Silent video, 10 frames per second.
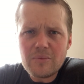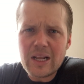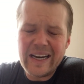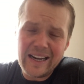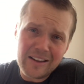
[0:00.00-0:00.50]

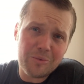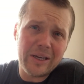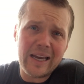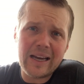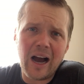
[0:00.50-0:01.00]
and now that
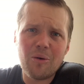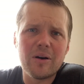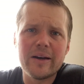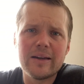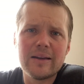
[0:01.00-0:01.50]
we ain't got
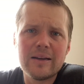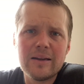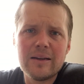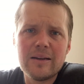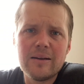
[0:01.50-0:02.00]
one
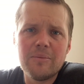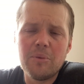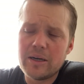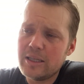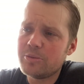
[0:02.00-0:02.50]

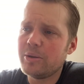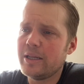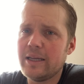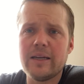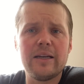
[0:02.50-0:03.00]
but it's been
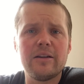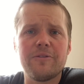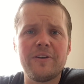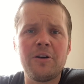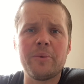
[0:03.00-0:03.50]
eating into the
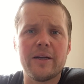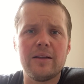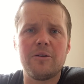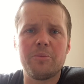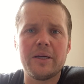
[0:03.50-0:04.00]
filming a
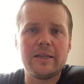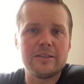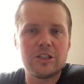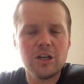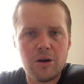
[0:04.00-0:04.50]
little bit
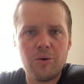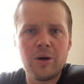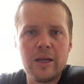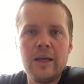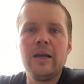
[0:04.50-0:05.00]
and
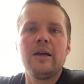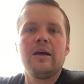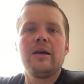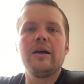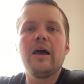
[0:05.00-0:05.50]
so
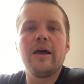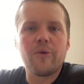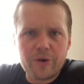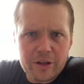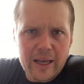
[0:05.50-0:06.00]
in
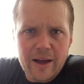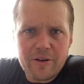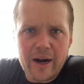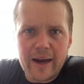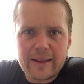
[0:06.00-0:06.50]
order to
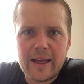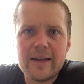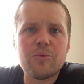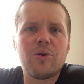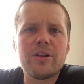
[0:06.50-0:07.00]
counteract
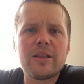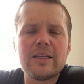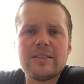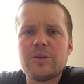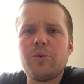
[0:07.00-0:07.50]
that and one of the
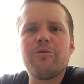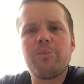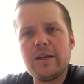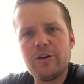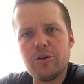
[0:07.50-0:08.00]
things that we've
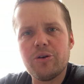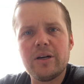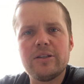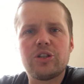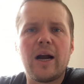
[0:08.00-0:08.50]
been doing
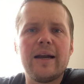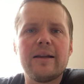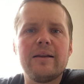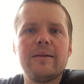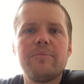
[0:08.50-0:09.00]
and trying
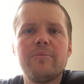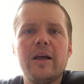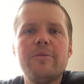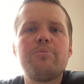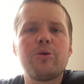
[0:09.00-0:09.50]
to
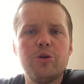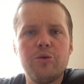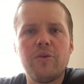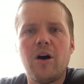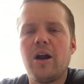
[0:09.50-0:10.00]

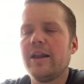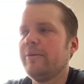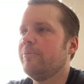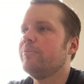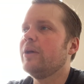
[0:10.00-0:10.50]
improve on
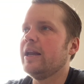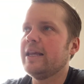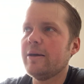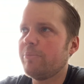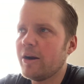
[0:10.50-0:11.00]
and, and
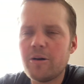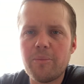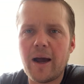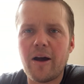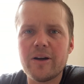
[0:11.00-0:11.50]
get better
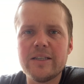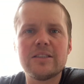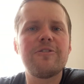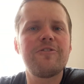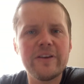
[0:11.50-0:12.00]
about is
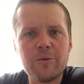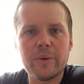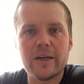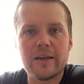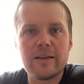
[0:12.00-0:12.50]
the
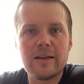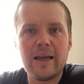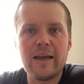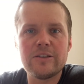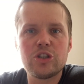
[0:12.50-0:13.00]
filming
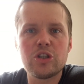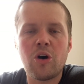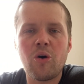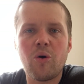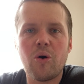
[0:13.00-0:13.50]
and
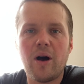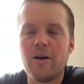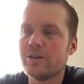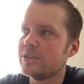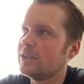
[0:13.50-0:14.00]
so
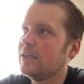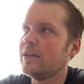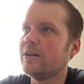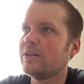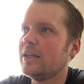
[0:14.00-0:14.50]
I was
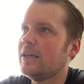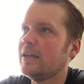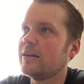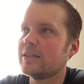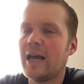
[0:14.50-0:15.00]
sitting here
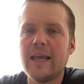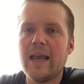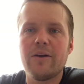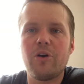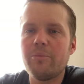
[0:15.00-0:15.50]
thinking, because I
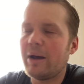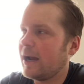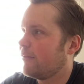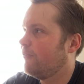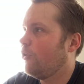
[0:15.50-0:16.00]
can't run
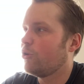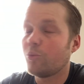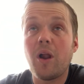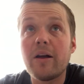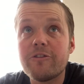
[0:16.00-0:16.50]
back and forth
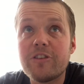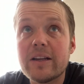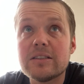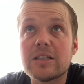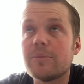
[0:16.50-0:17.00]
while I'm
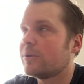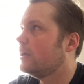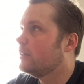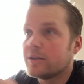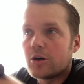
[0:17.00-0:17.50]
fitting something
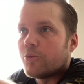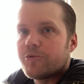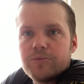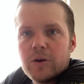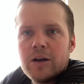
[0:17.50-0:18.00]
and then go
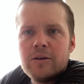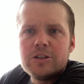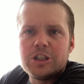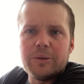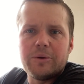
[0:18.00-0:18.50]

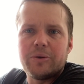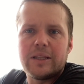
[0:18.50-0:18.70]
Jimmy with